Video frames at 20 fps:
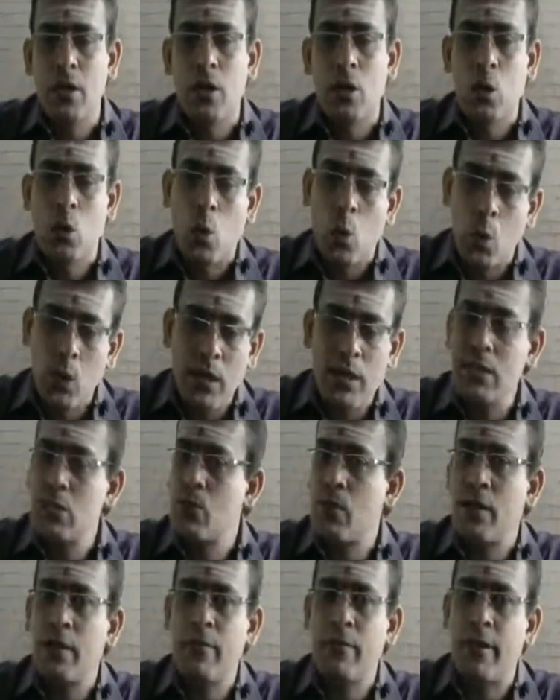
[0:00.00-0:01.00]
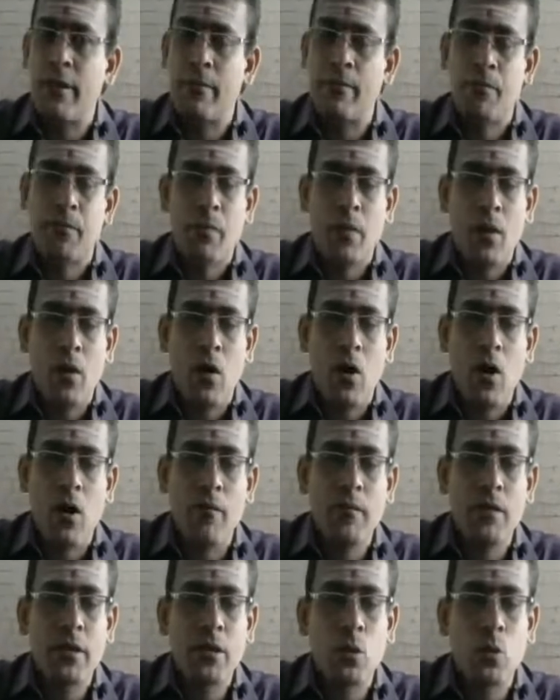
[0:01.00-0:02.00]
total is 25 of
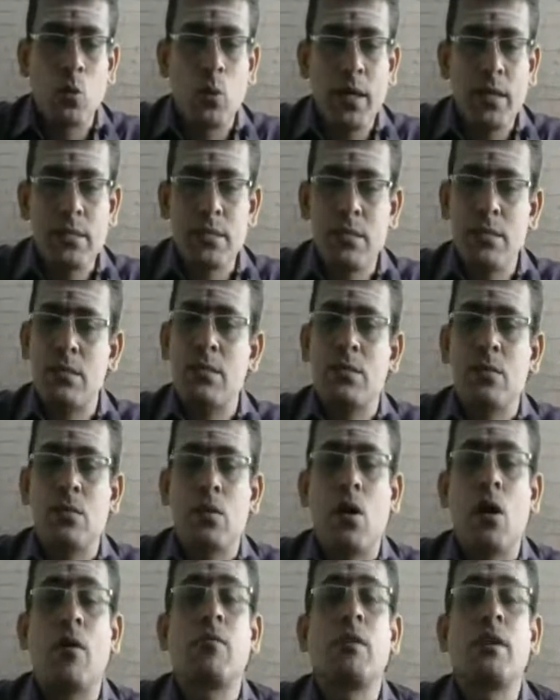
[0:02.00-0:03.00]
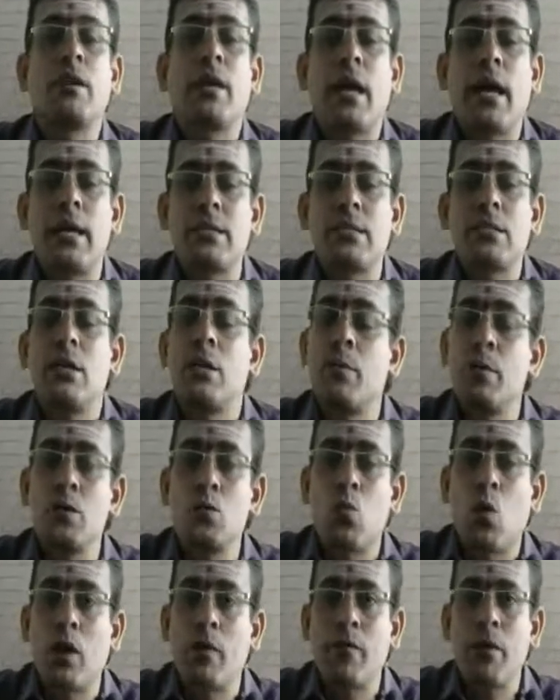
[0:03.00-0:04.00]
the 2x of the X. That means
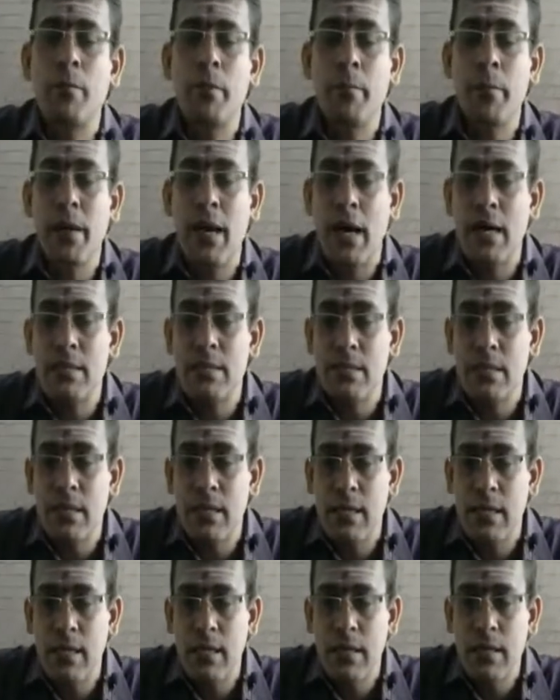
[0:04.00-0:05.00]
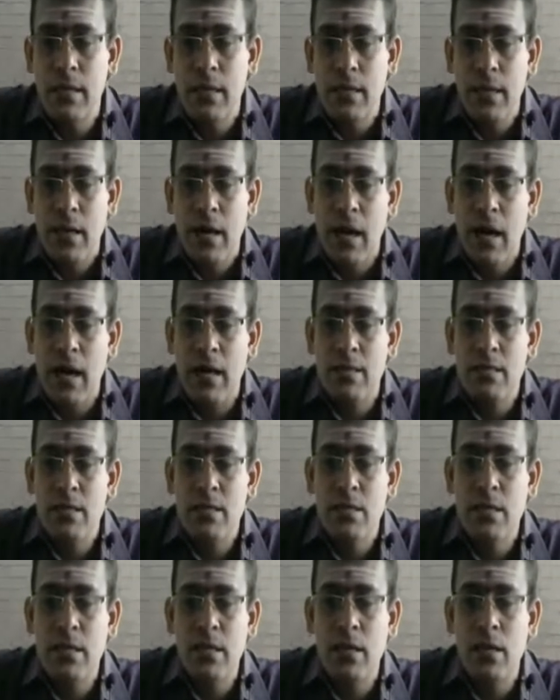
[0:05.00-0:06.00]
what will be my unskilled?
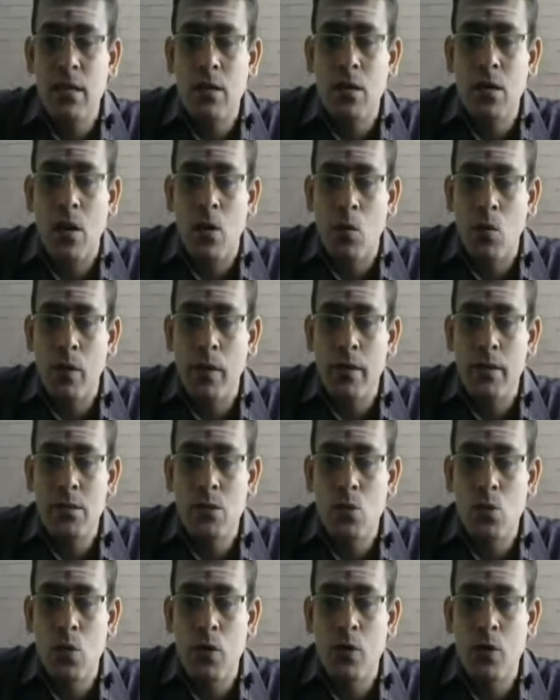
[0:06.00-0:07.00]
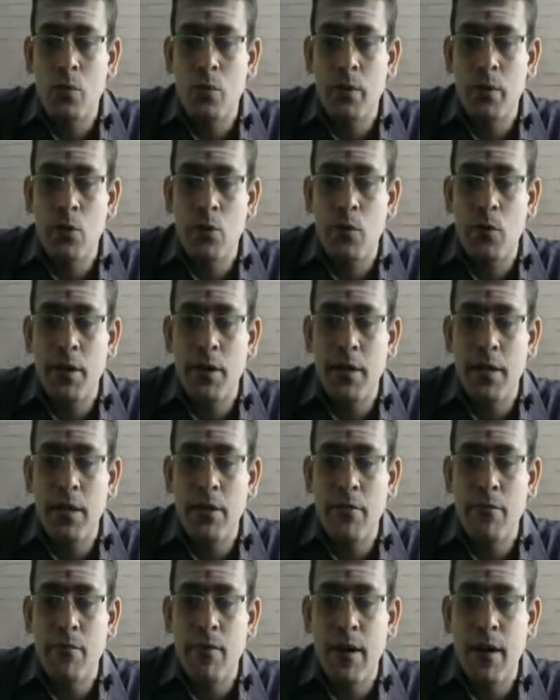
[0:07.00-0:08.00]
Unskilled count is going to be
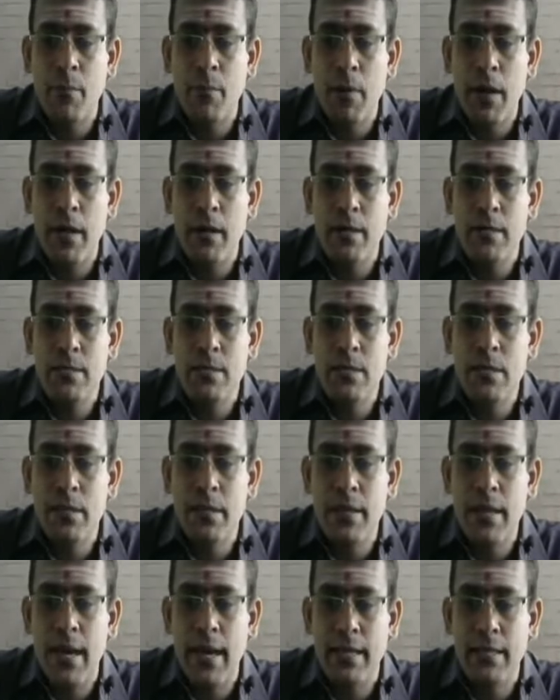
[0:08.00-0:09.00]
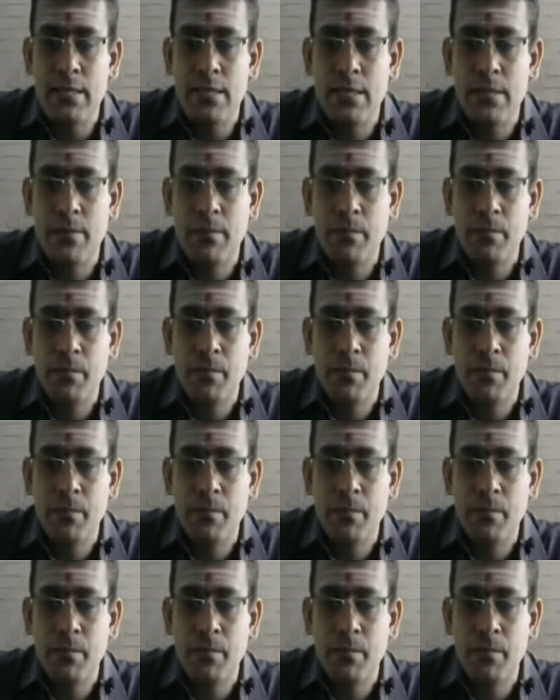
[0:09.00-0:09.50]
25 minus 3x.